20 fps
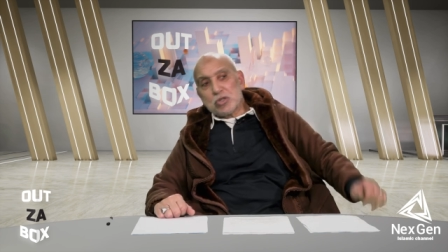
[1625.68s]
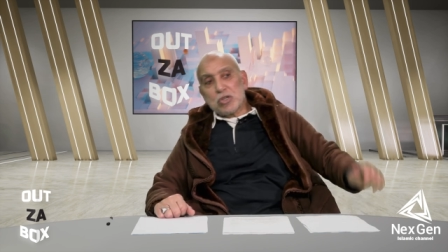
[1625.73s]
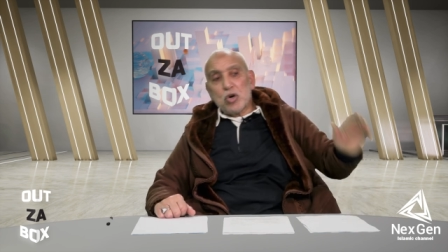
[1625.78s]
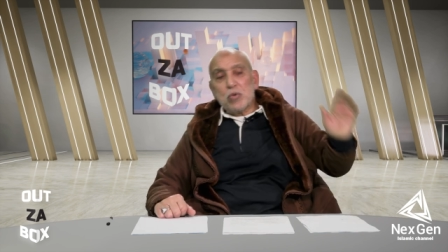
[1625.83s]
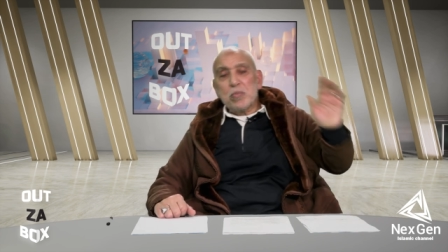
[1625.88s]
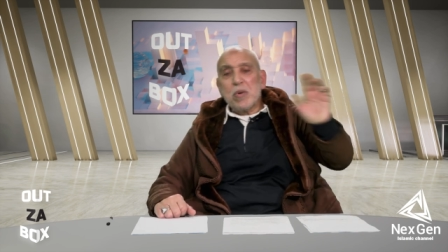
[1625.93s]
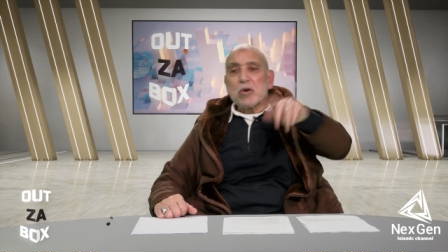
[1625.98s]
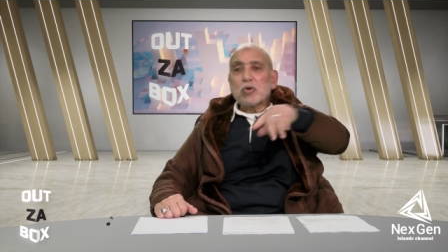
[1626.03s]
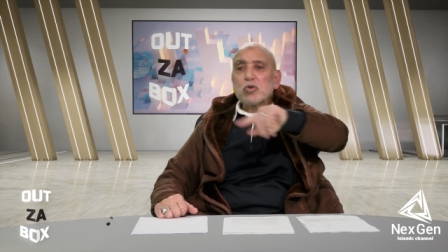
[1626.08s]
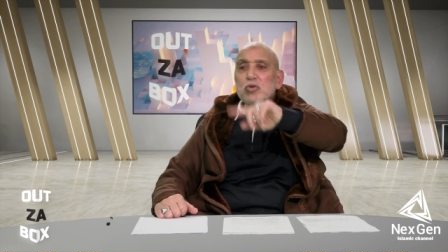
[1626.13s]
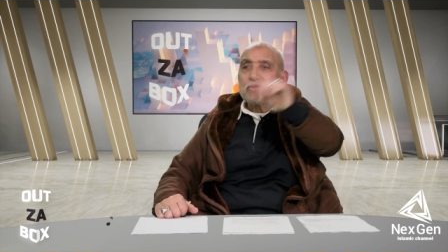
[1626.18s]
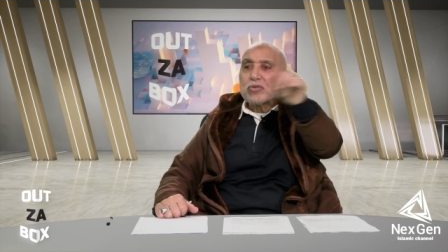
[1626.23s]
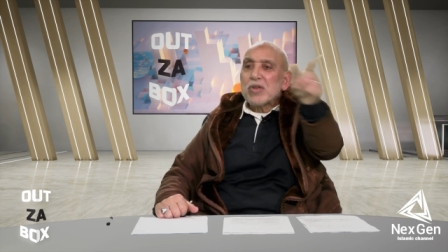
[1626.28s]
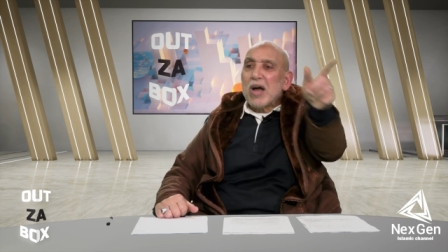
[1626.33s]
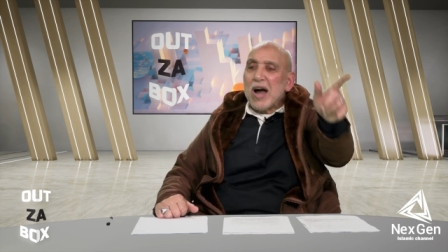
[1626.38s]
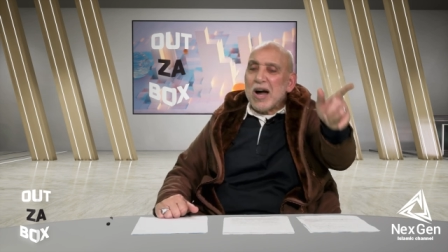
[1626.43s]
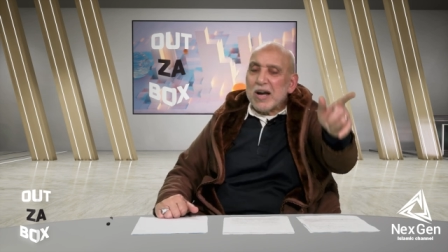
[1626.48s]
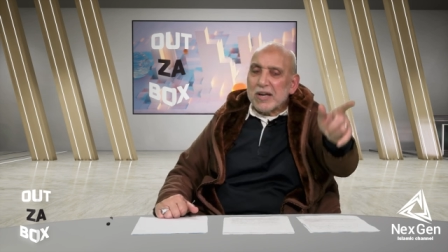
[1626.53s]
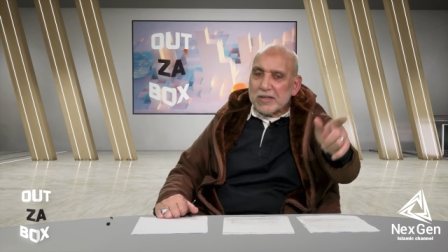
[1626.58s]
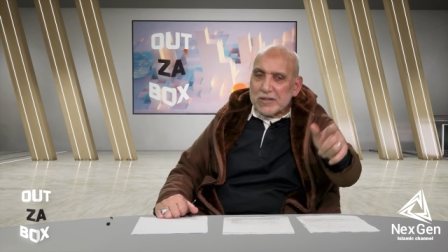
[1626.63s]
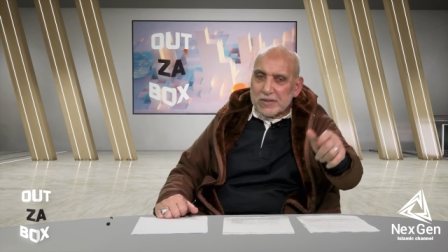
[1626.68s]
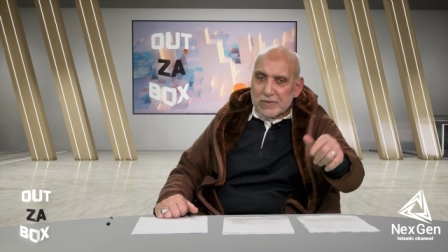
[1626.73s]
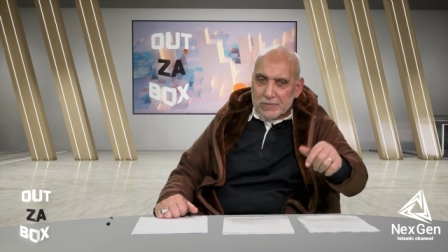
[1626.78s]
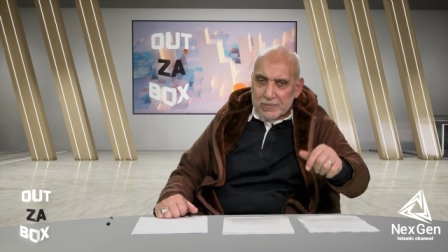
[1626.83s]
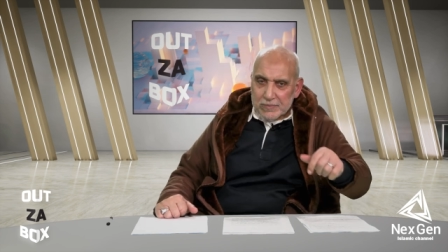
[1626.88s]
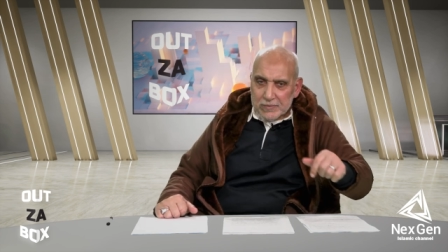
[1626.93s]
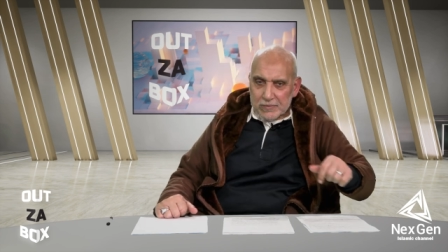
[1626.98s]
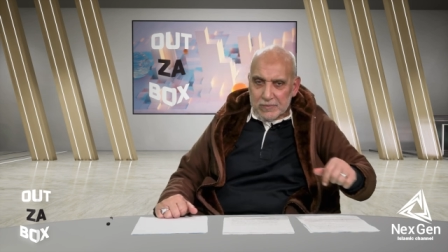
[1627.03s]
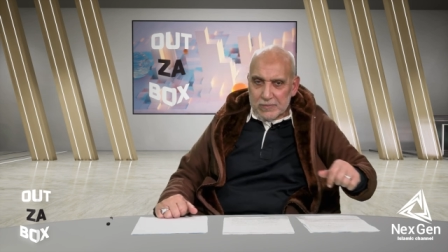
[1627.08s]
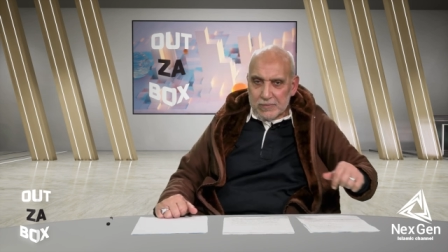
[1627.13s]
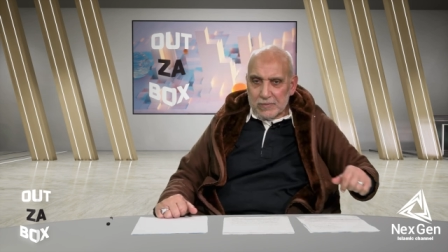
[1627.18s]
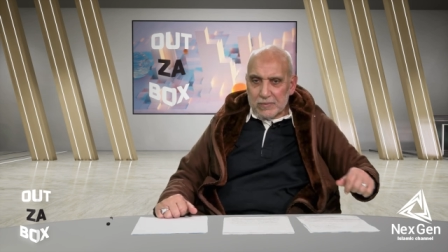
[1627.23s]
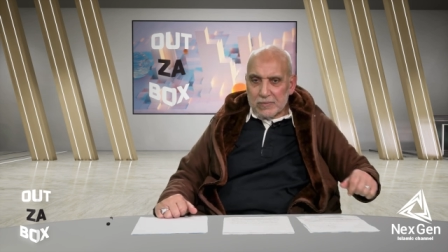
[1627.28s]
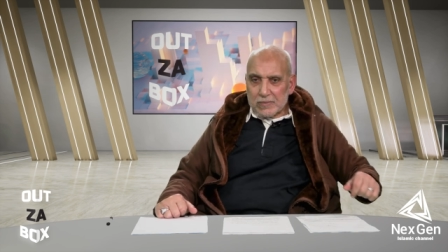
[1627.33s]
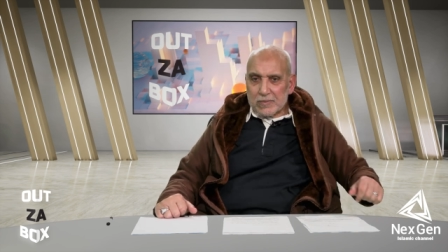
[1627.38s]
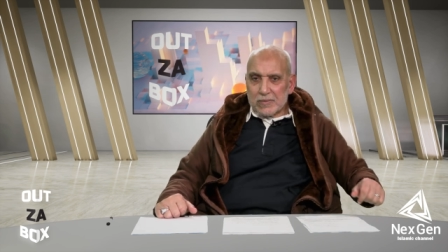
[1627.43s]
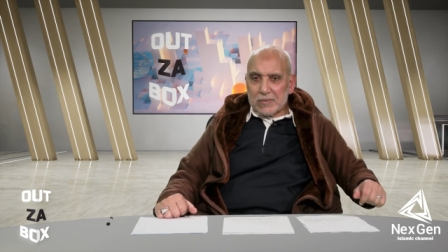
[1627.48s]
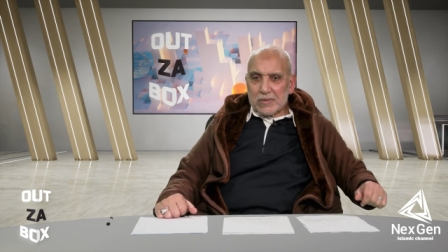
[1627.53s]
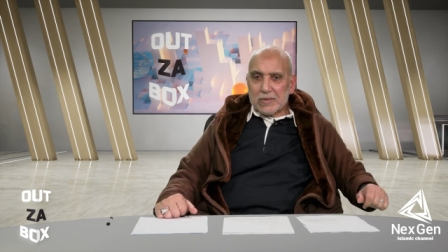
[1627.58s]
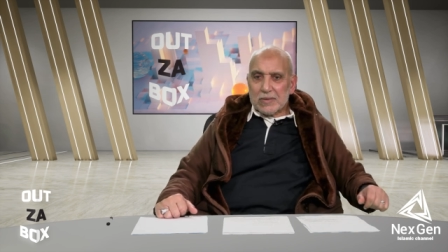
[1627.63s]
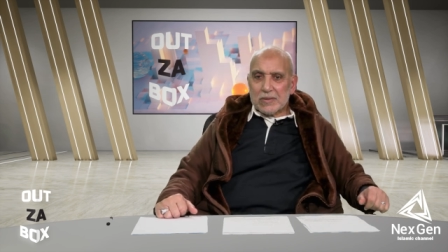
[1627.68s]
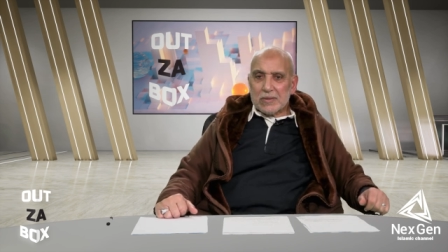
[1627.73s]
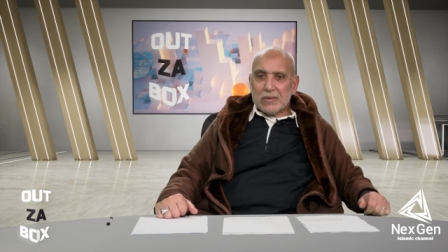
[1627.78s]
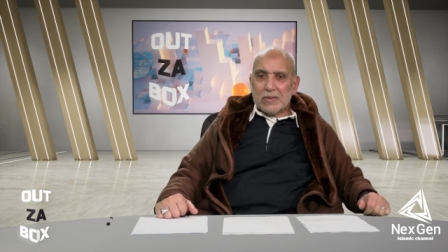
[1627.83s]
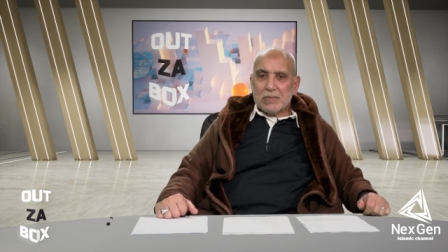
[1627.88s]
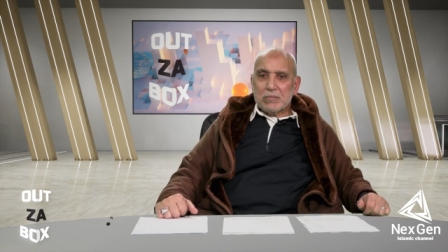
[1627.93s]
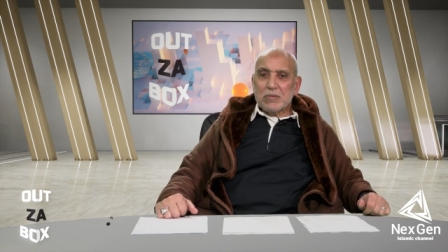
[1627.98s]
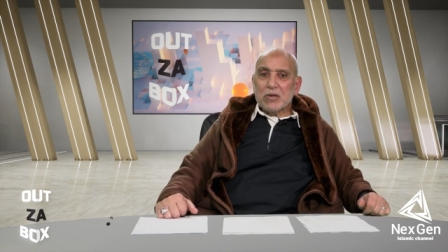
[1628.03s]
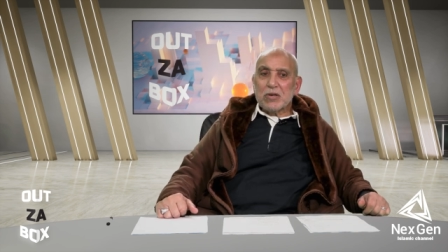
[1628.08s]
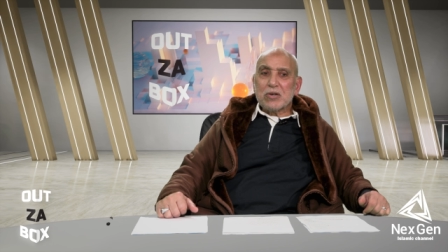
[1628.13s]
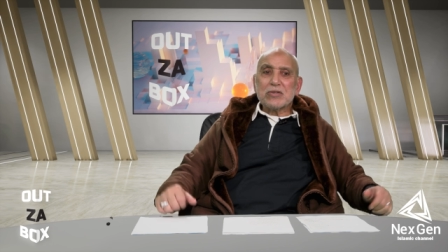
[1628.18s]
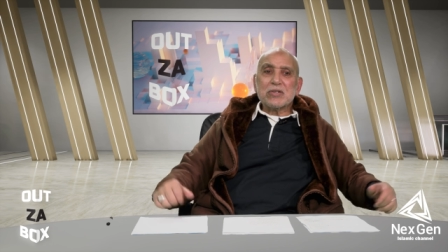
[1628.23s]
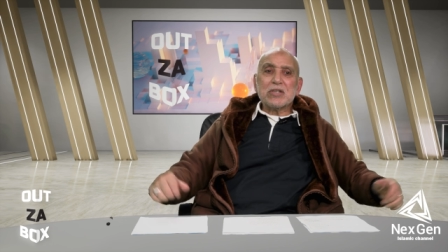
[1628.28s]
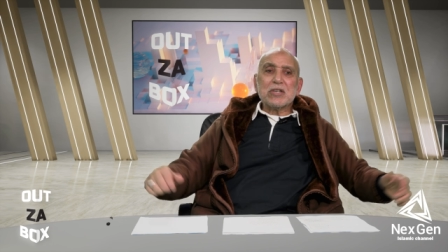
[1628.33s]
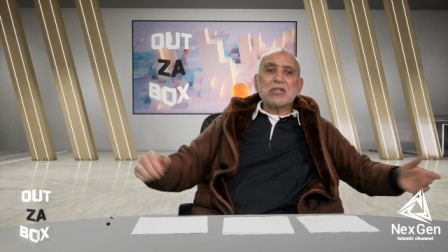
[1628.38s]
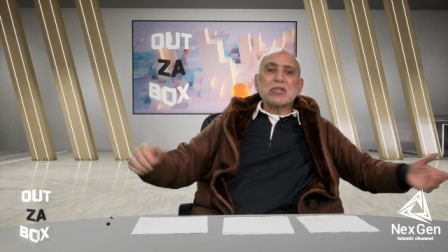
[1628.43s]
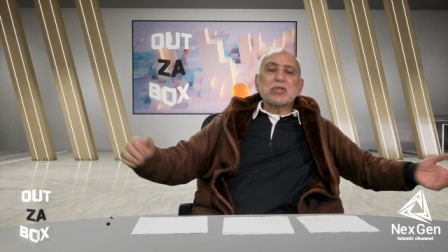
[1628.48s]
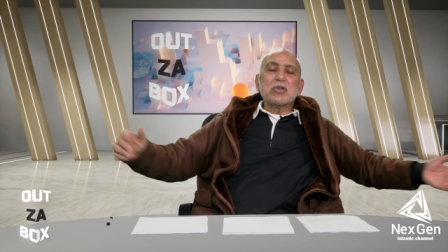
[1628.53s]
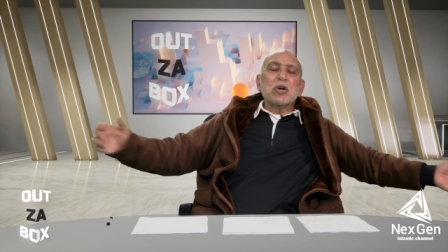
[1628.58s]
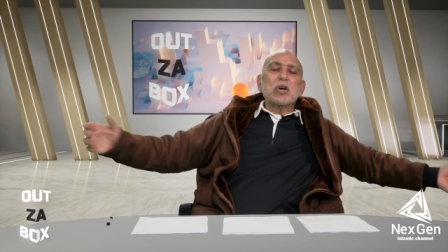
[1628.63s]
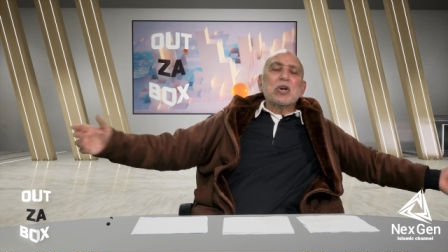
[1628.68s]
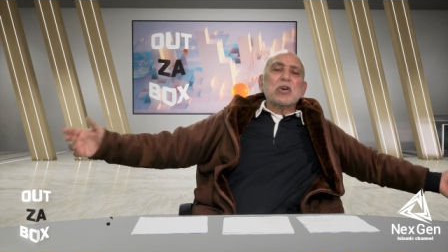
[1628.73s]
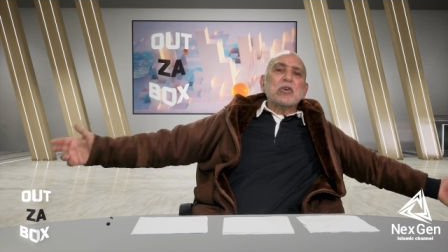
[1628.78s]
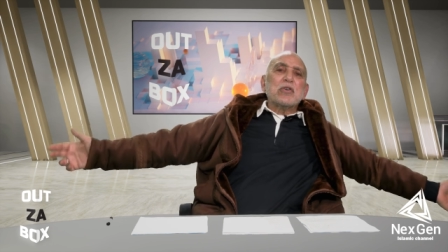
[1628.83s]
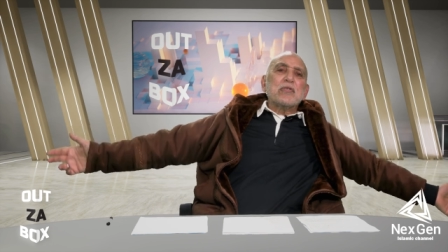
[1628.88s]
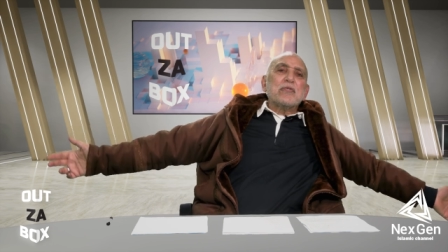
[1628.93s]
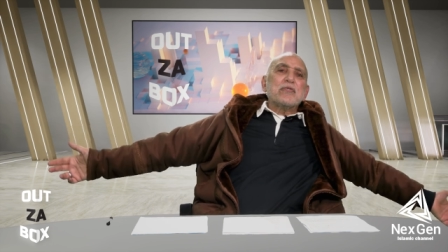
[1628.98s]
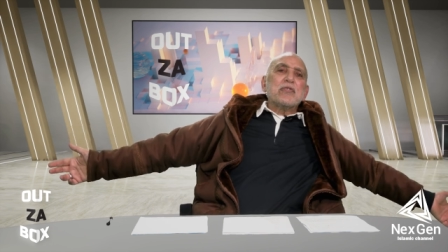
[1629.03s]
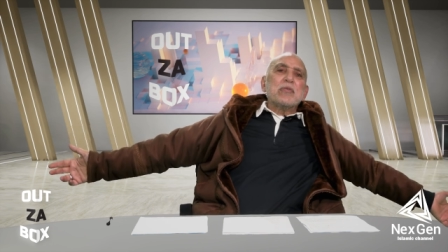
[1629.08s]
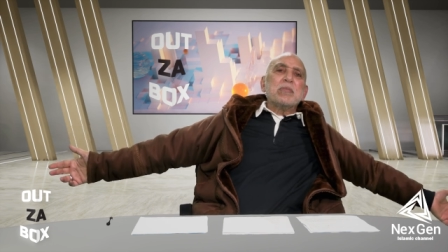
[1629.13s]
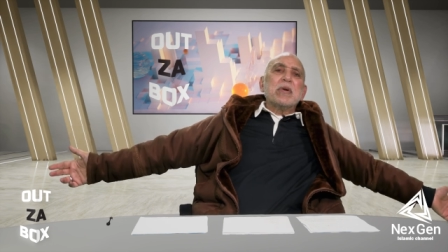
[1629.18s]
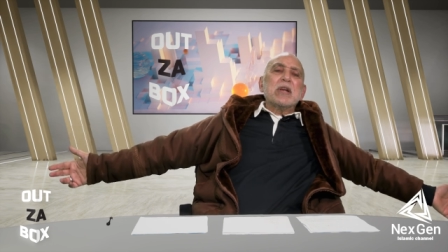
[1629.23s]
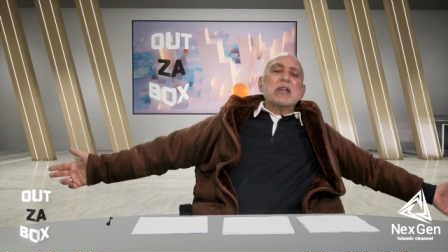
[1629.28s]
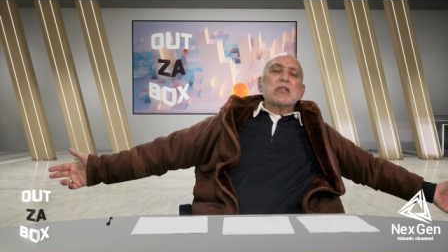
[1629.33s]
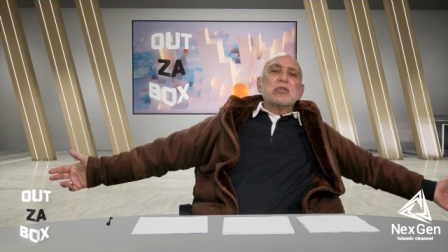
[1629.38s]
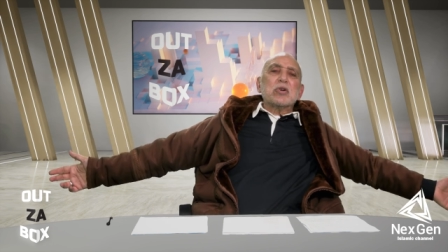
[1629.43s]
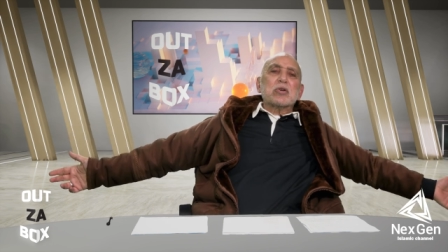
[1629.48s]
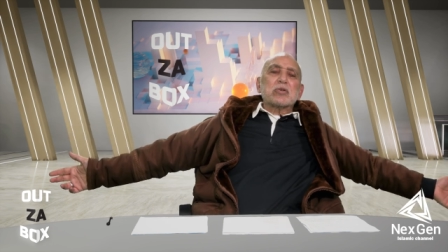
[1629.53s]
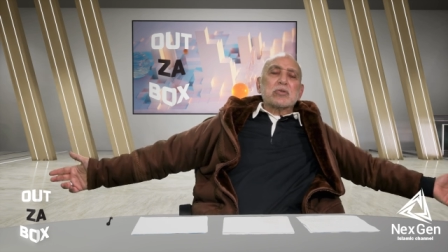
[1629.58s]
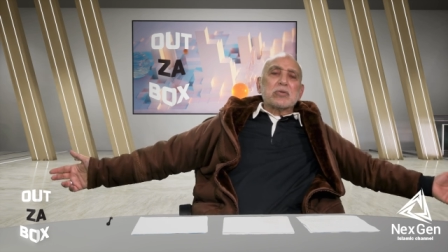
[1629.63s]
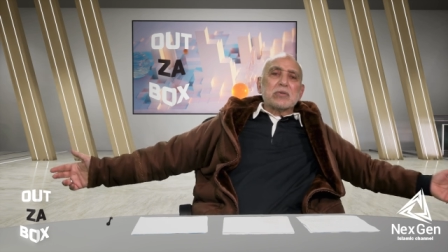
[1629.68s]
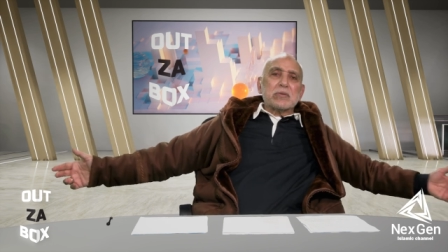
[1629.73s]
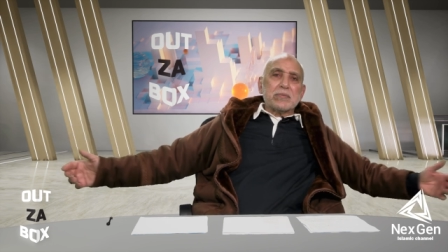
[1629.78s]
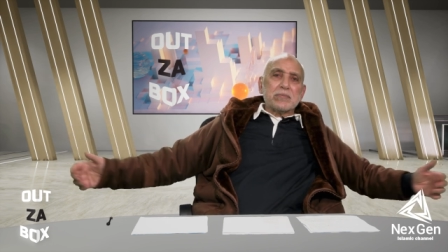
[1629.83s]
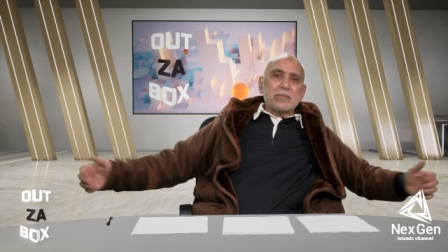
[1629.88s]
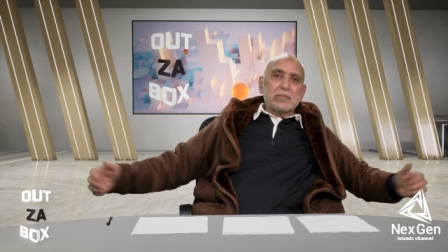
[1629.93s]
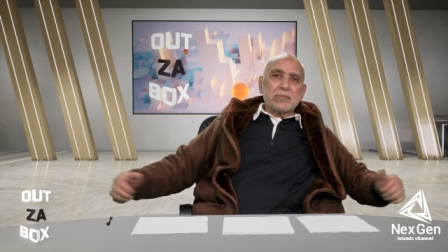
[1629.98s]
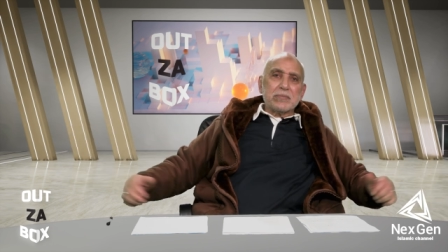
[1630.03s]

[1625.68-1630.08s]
So the woman could die. Because there's no female doctor.